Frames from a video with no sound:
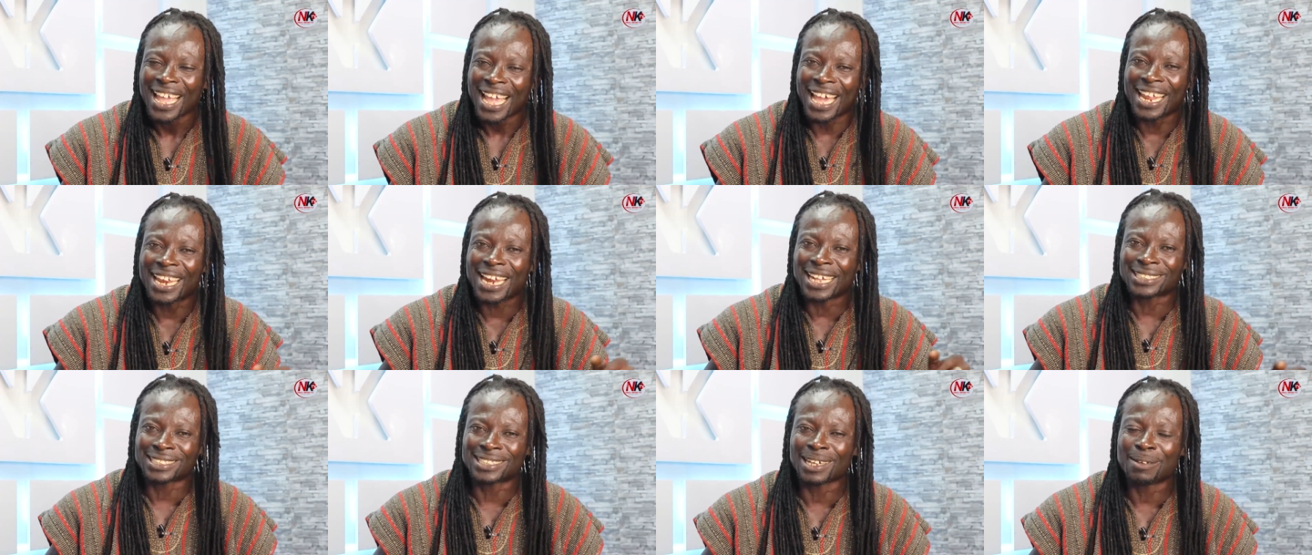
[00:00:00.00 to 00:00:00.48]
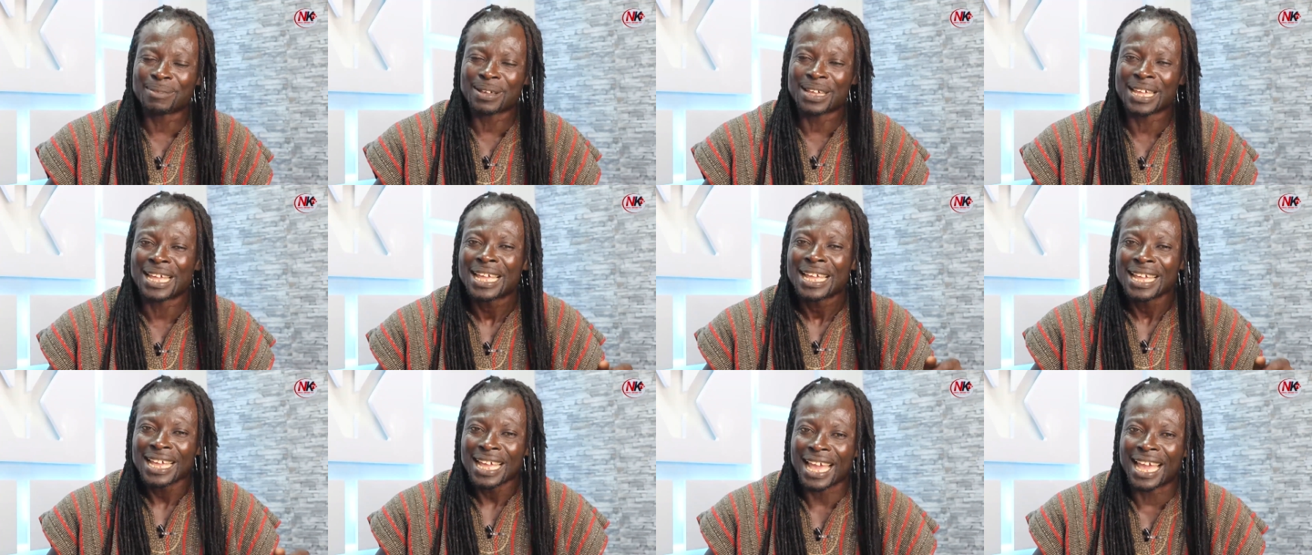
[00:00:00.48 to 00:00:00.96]
and a
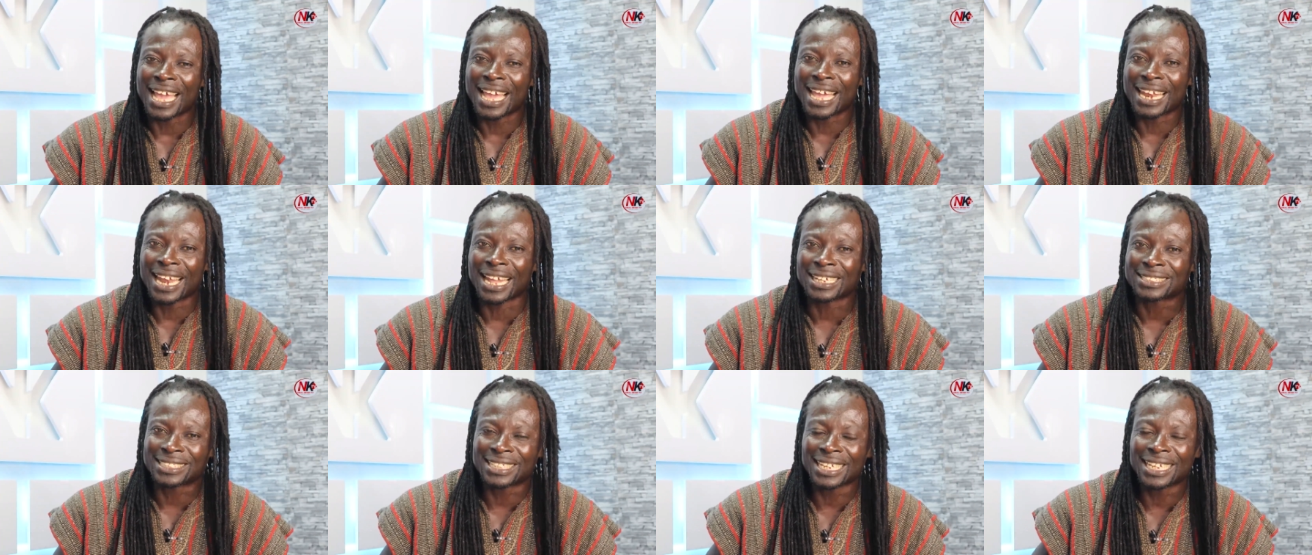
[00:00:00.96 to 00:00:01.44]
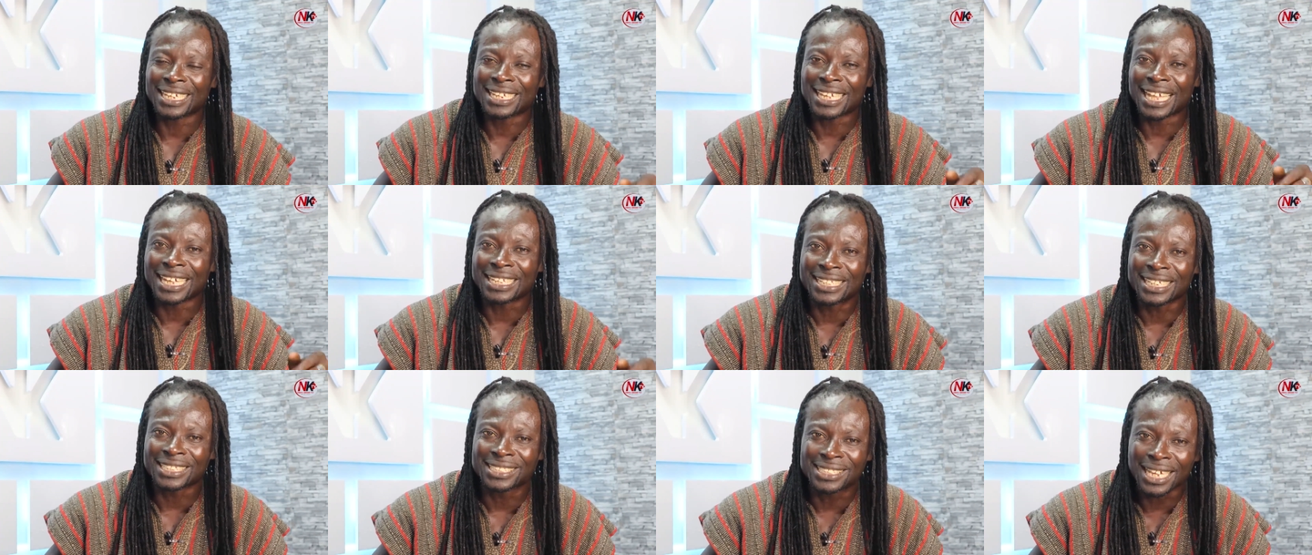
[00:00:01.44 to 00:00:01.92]
Sabe, and I say,
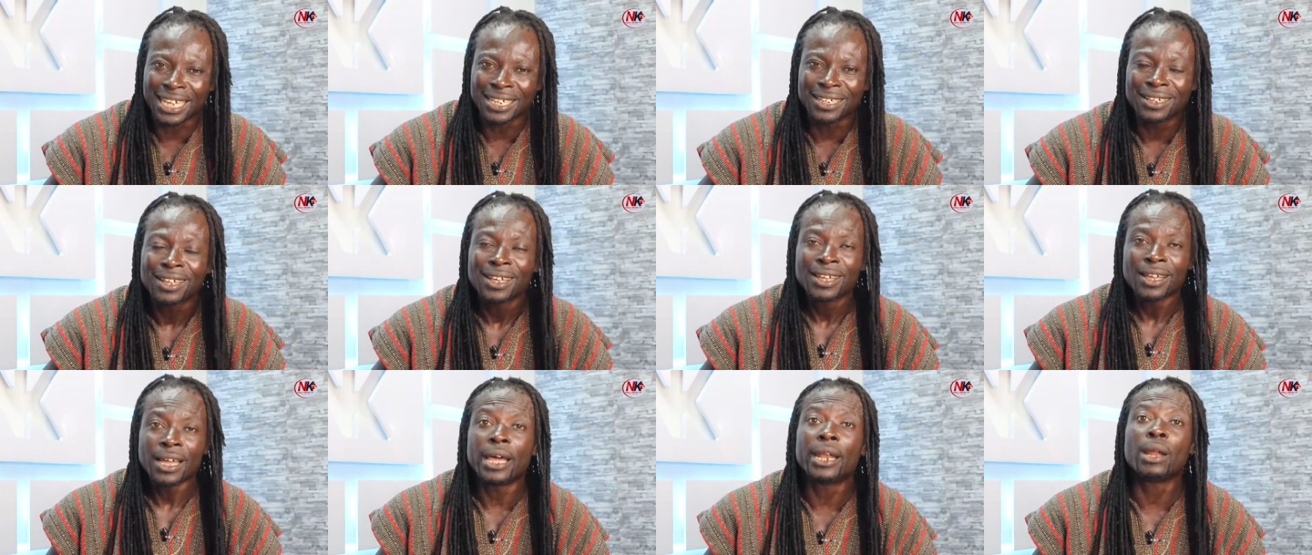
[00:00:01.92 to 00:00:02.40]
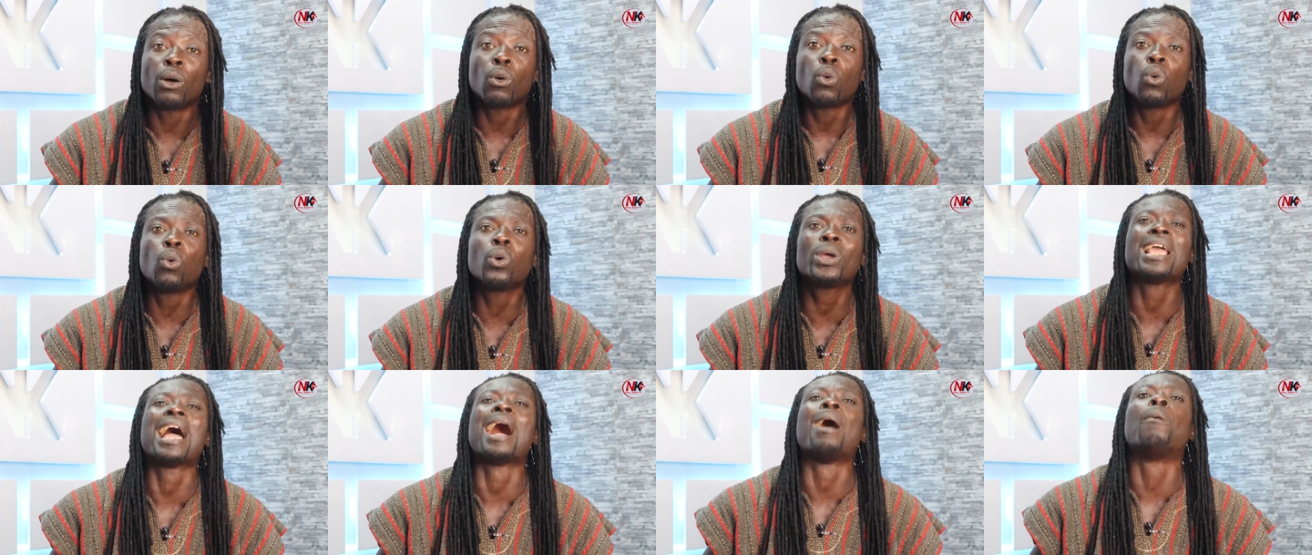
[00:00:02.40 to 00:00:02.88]
yet to say, and
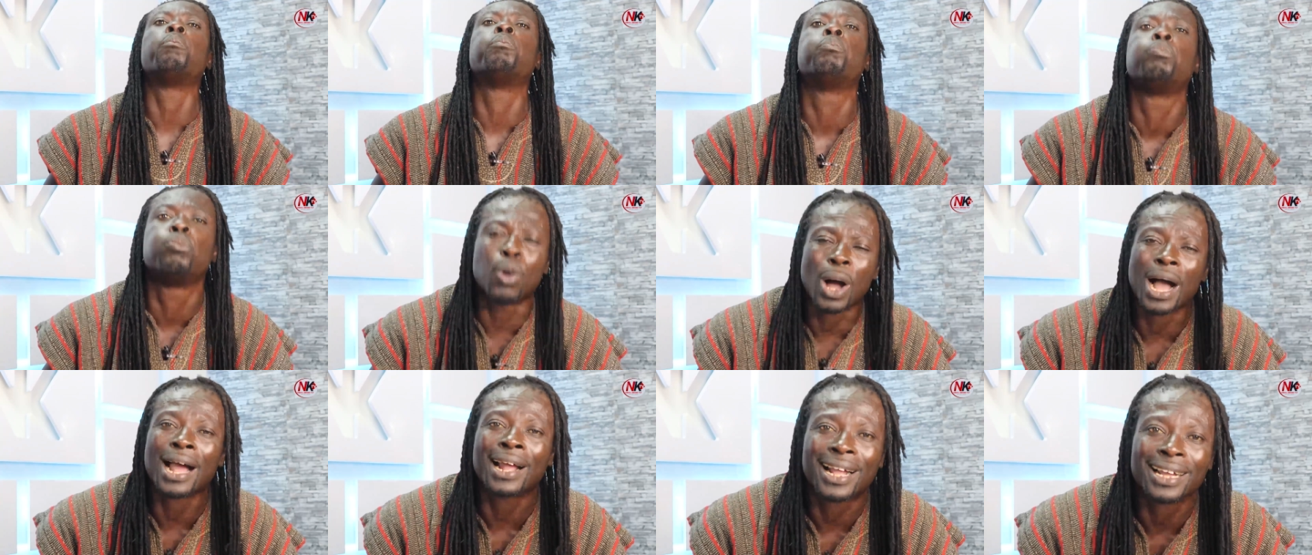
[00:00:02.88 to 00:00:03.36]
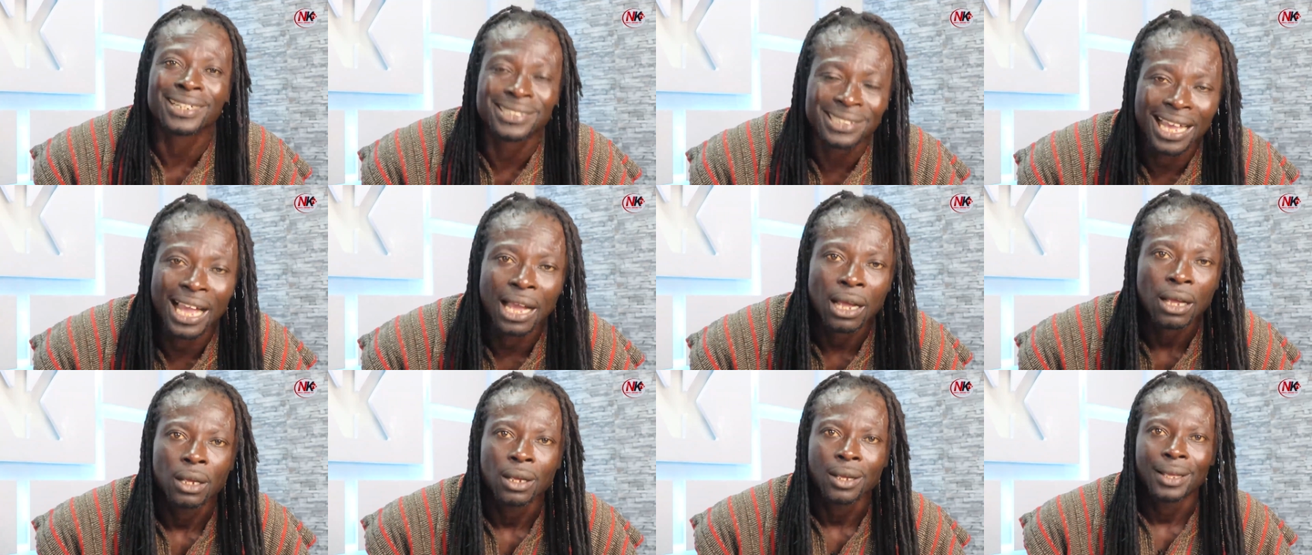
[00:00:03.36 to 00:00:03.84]
we are
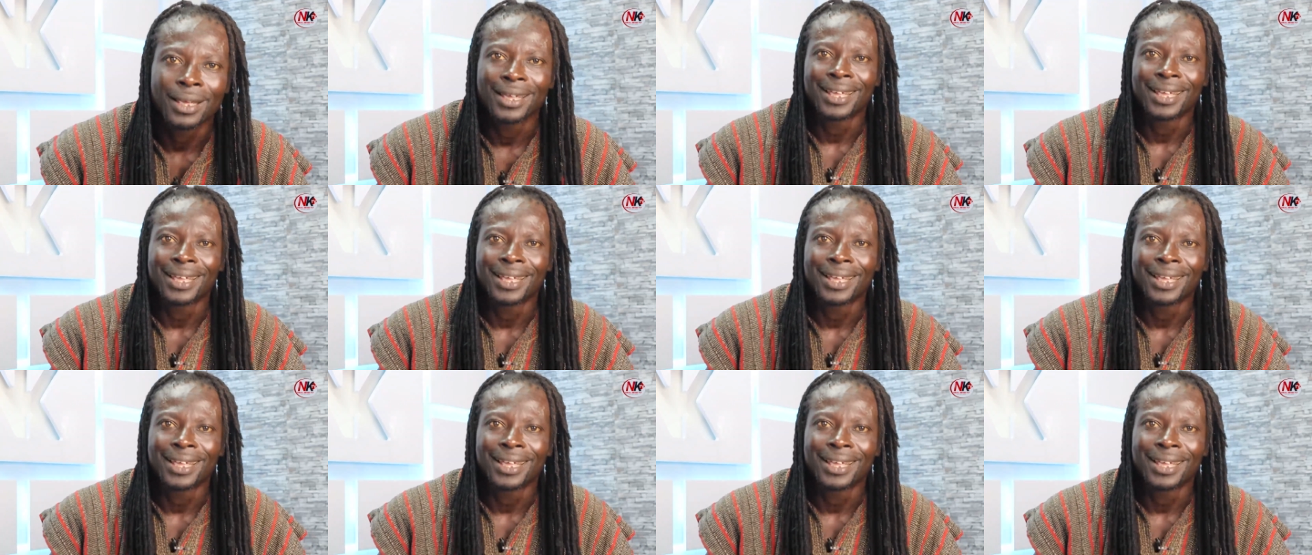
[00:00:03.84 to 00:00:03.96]
Buancasa.